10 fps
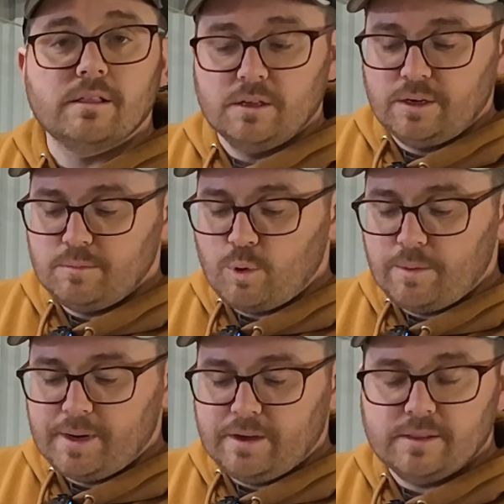learn more
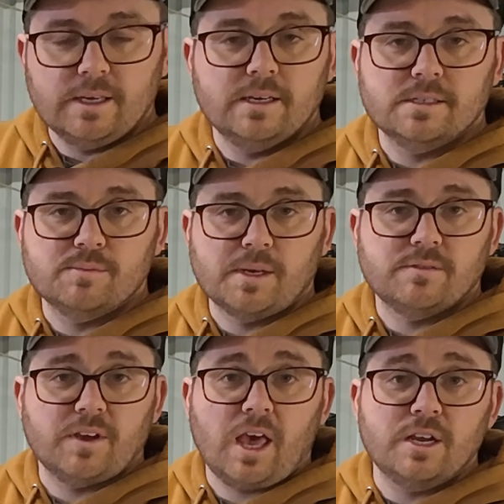about the
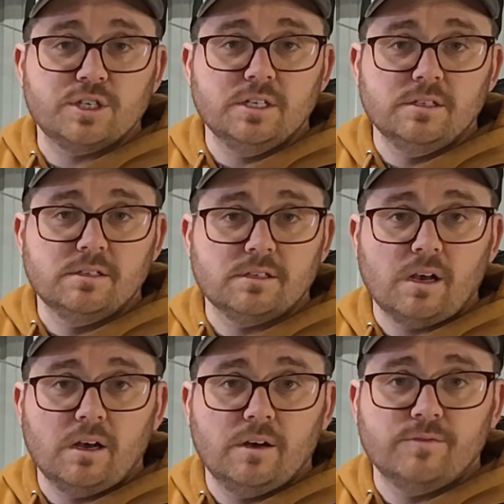specifications
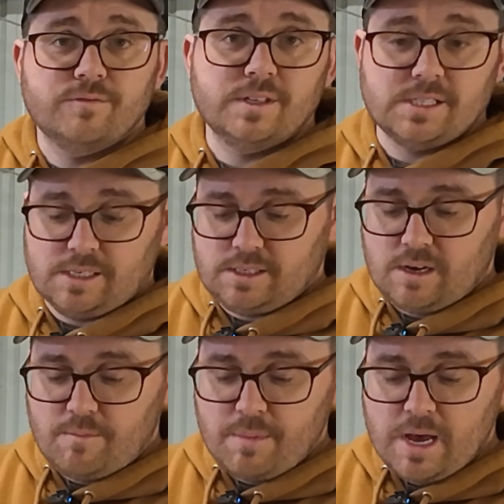of the
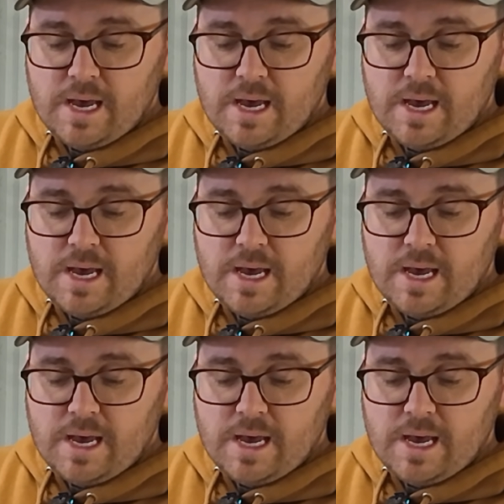system,